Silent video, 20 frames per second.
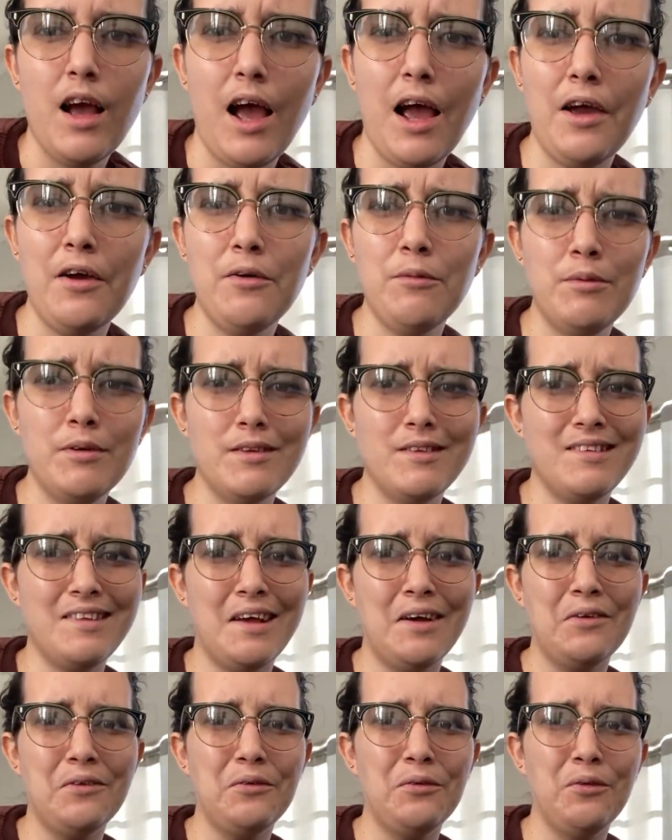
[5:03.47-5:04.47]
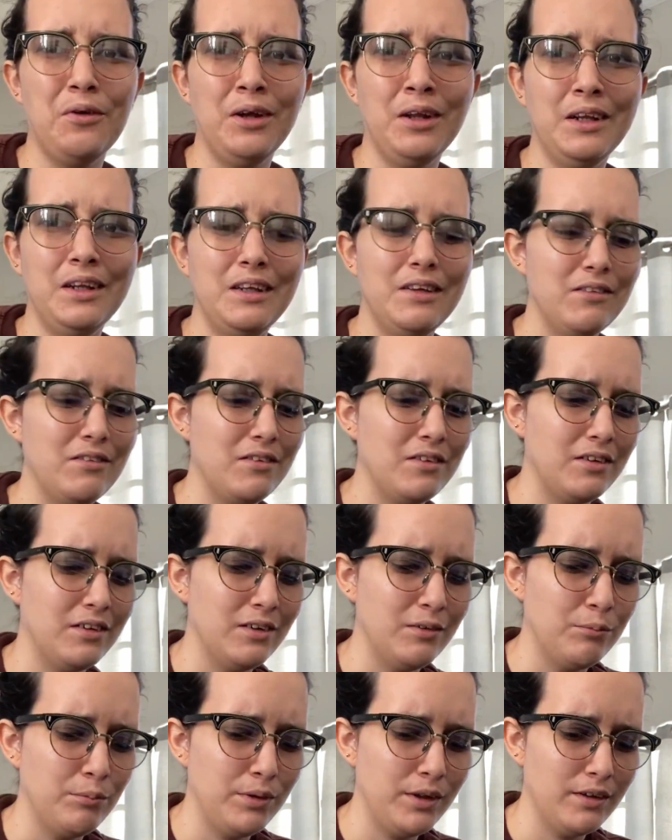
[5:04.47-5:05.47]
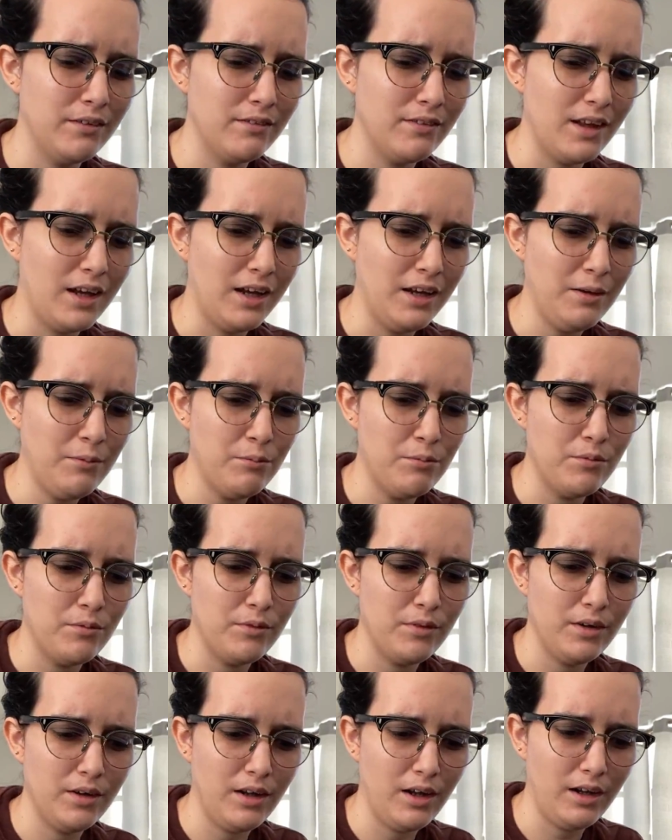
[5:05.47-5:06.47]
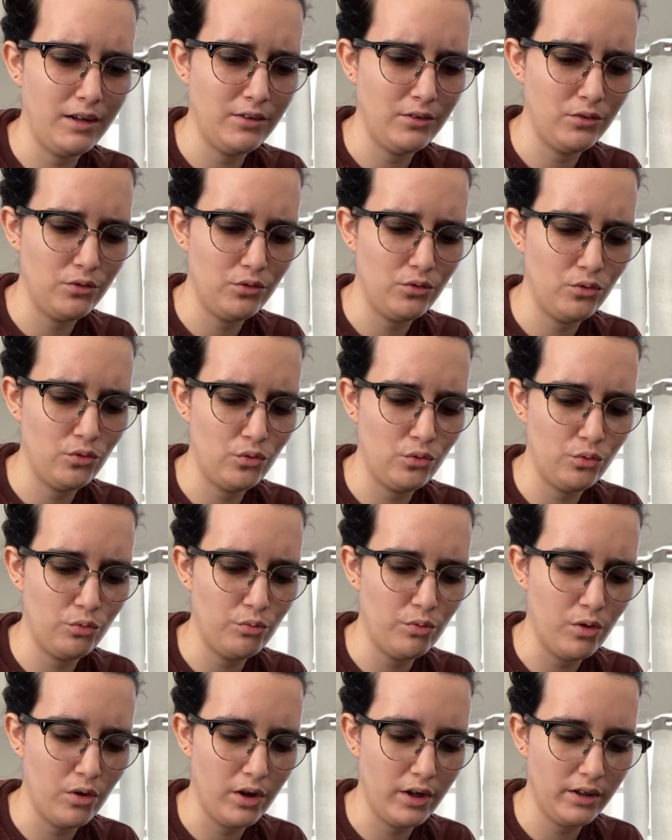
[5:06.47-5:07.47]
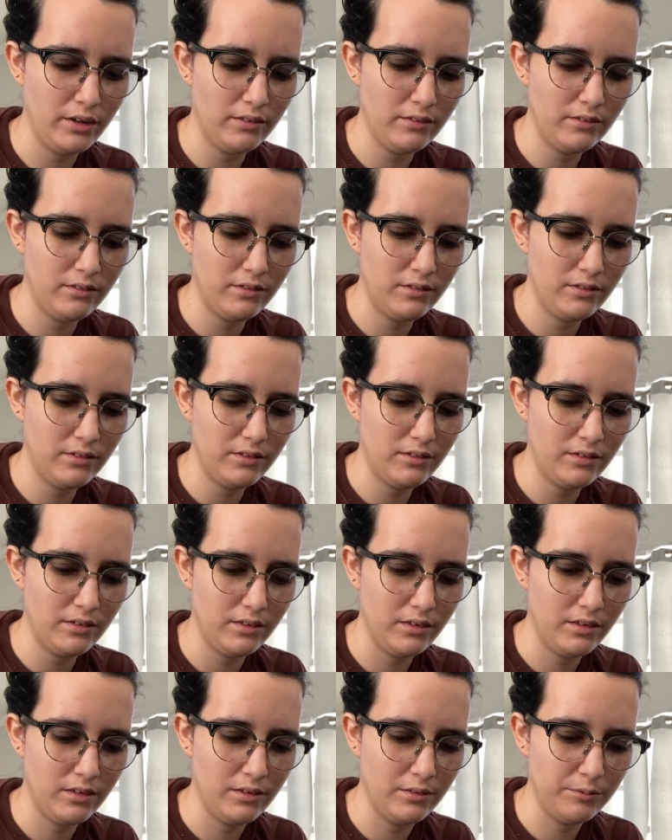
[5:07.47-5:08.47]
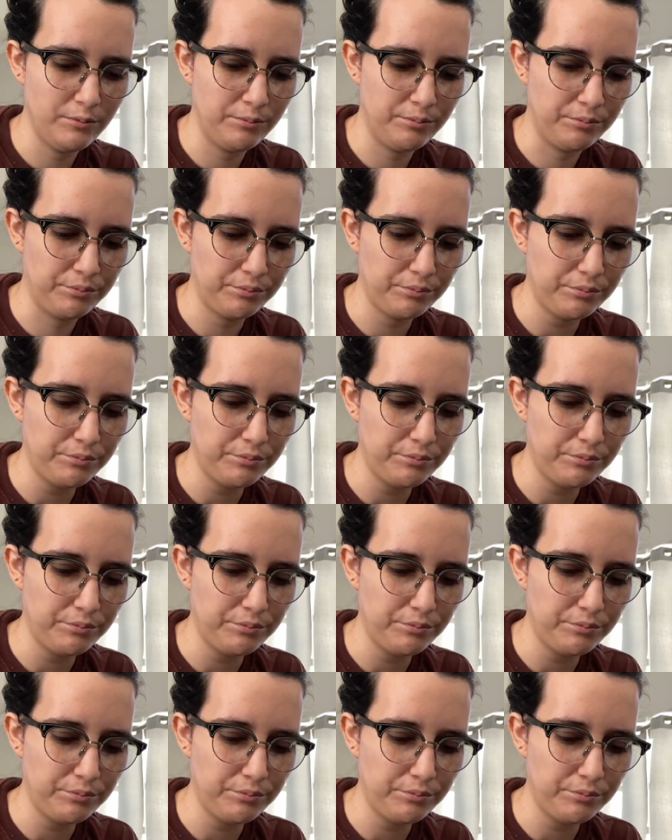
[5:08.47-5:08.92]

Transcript: I hope the sound quality is good because I am I do not um